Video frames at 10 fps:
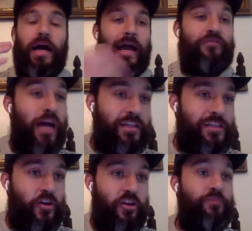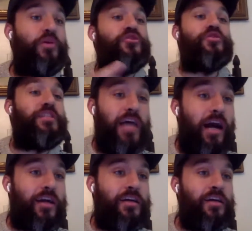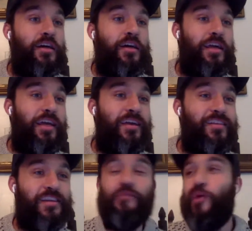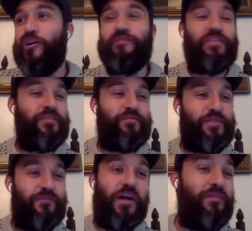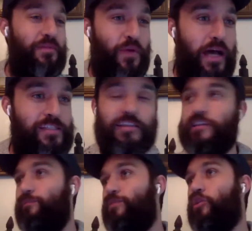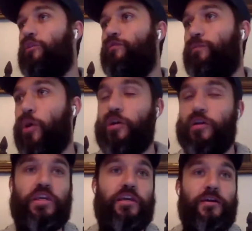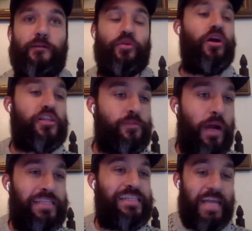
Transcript: have gotten started but you're stuck in some part of the development process and some sort of part of the production process,